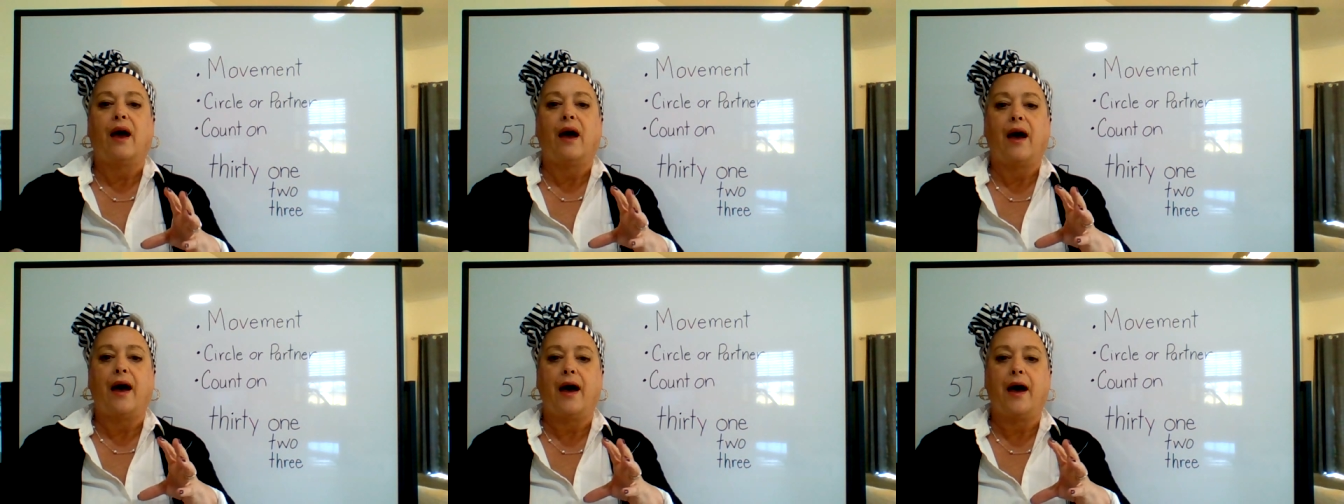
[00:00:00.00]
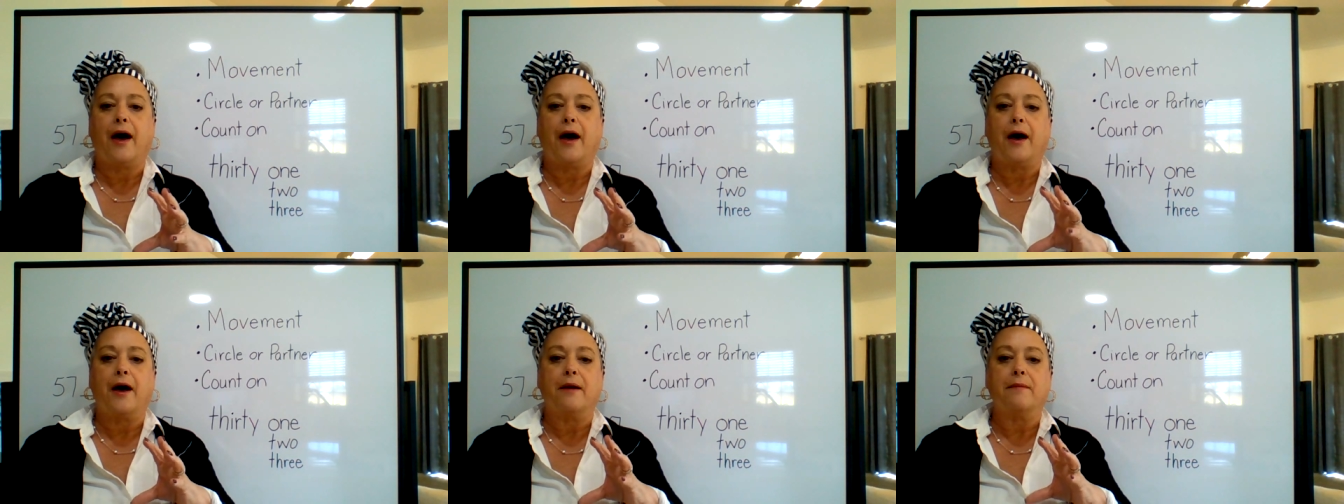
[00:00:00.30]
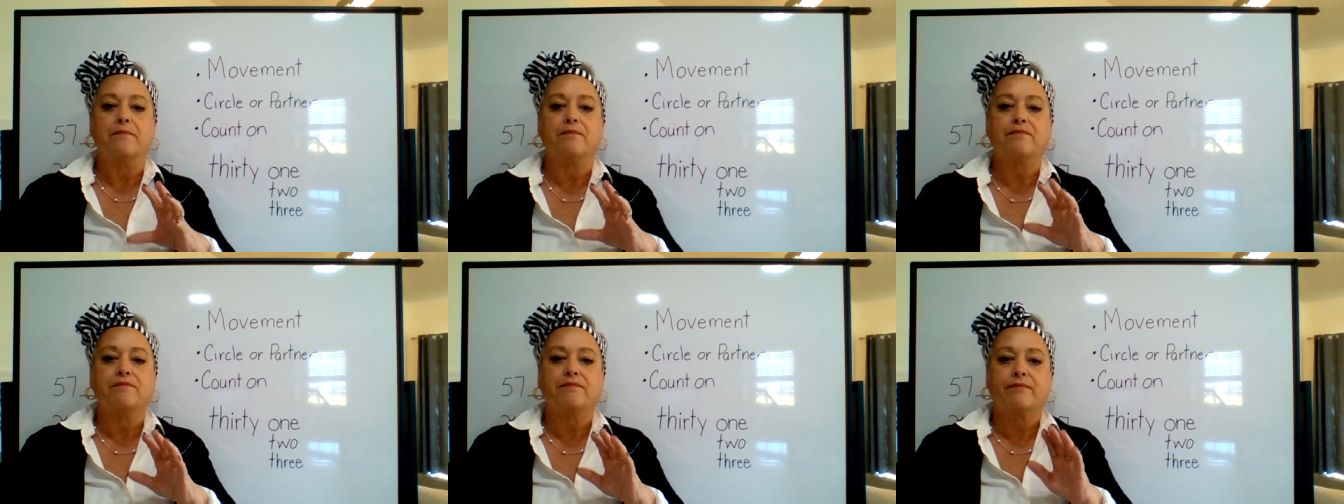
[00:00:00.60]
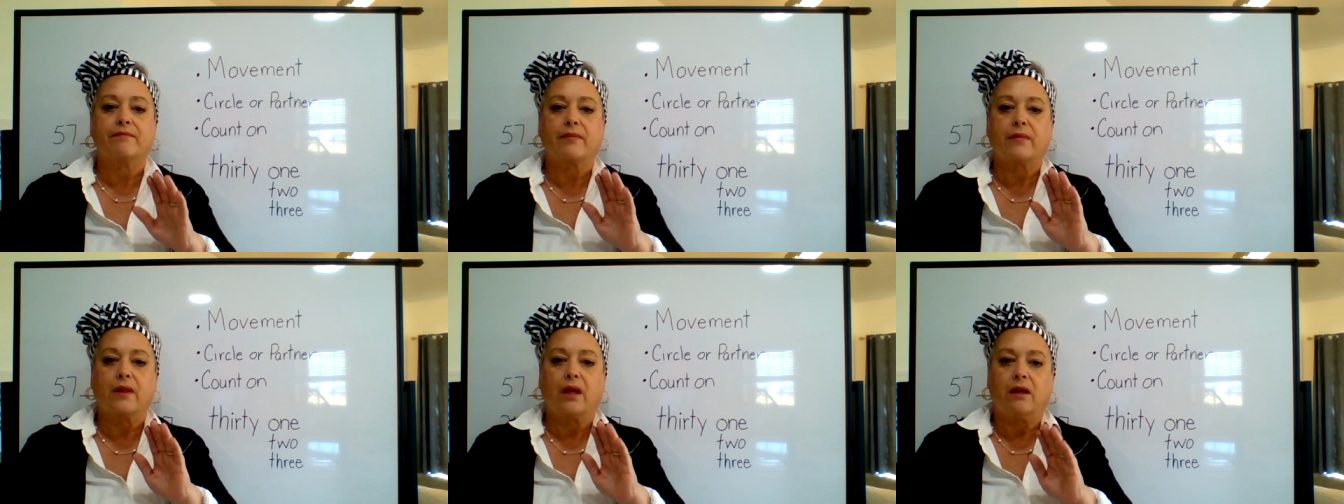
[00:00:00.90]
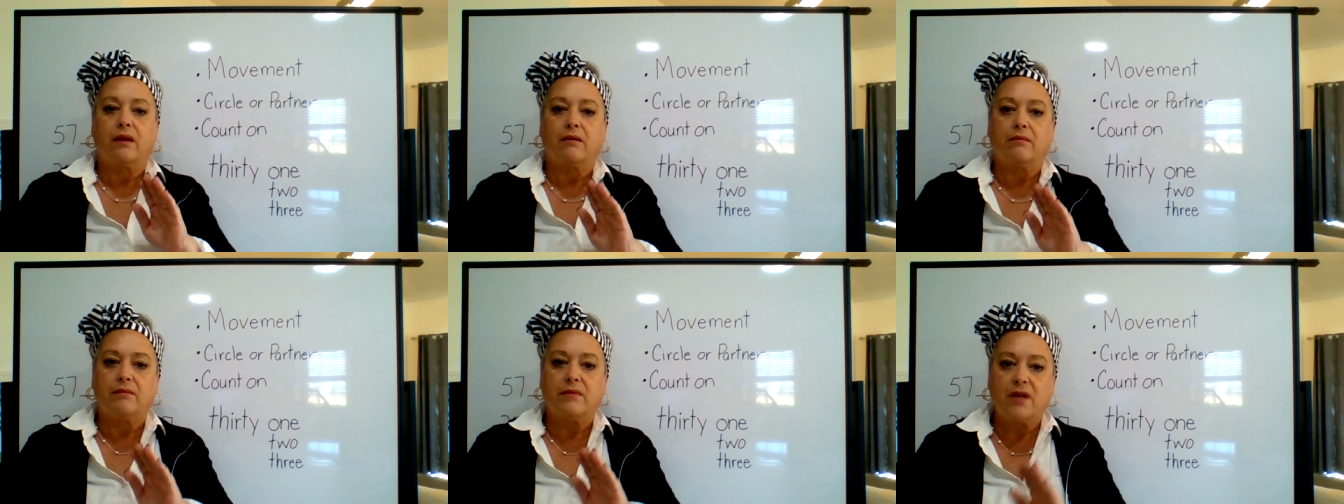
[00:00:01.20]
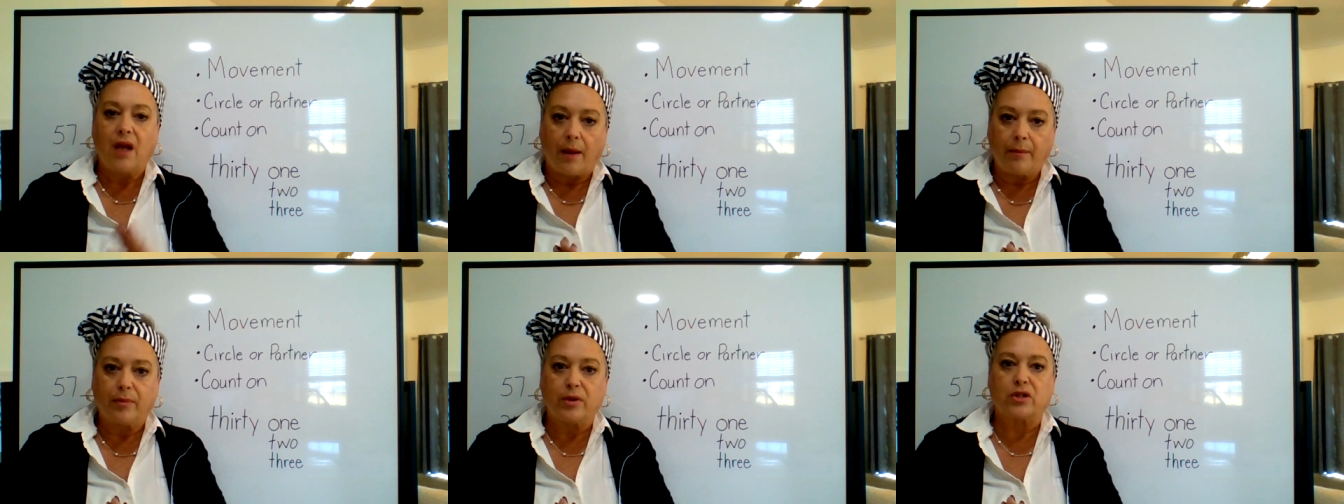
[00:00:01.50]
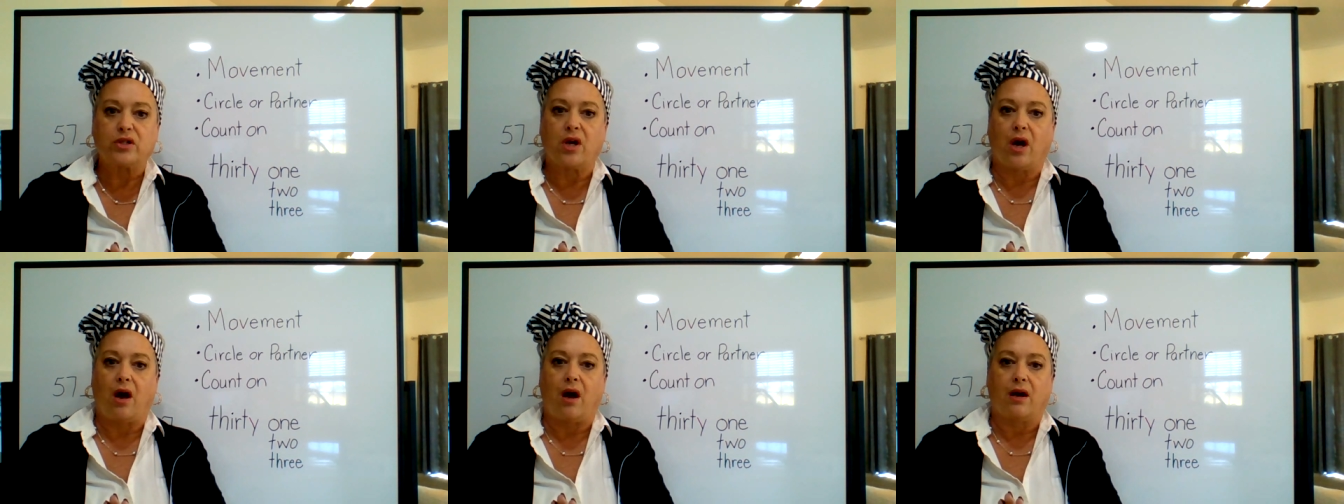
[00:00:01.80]
number
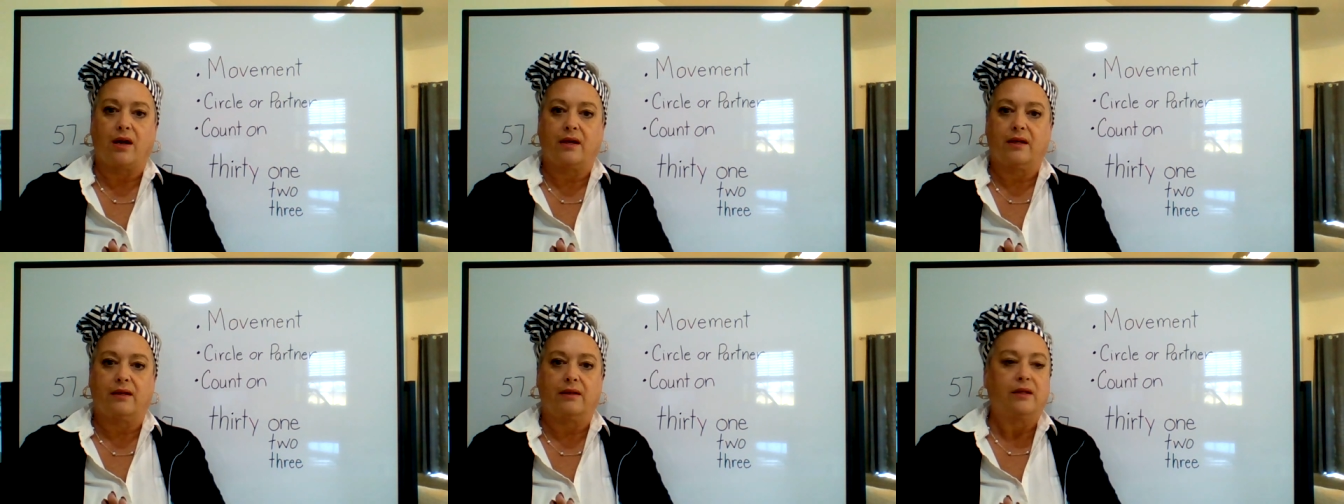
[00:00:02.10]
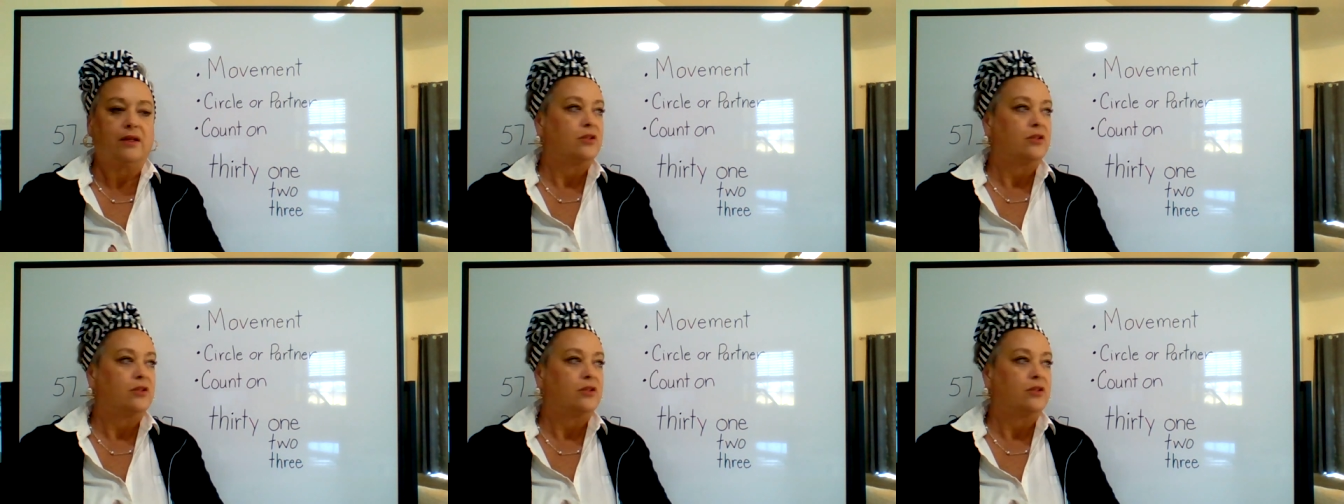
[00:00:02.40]
talk.